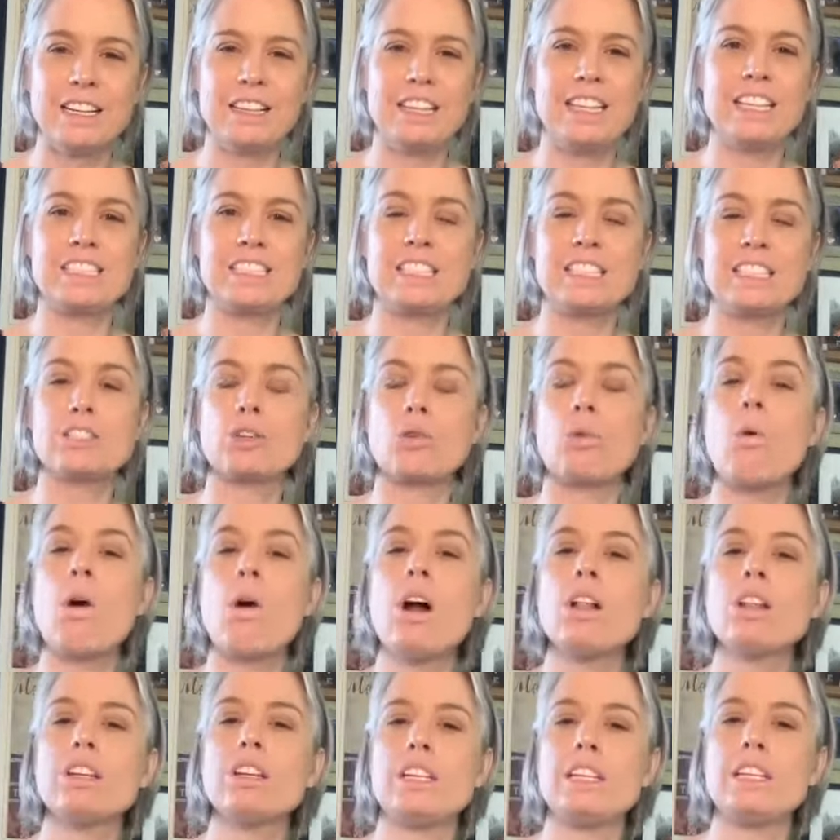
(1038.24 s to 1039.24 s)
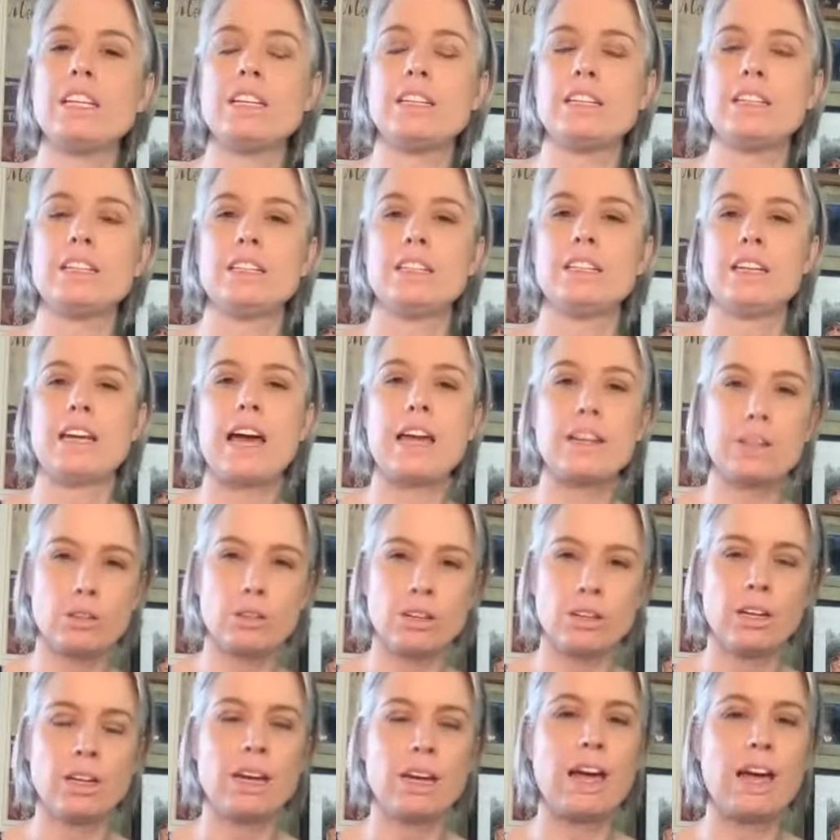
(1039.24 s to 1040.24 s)
This is quality. And,
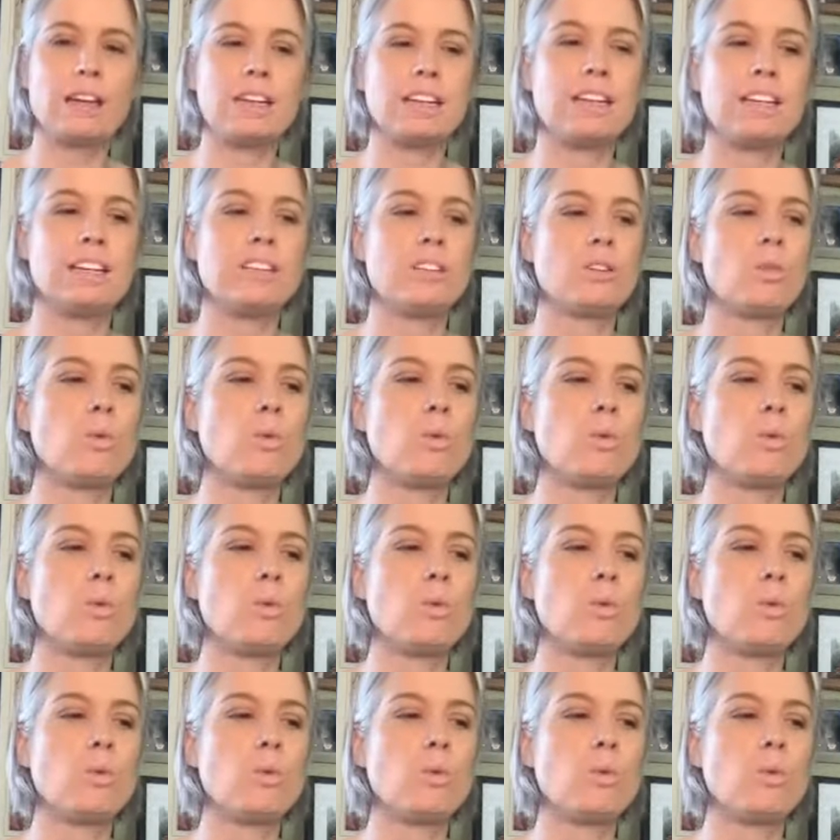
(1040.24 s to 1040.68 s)
and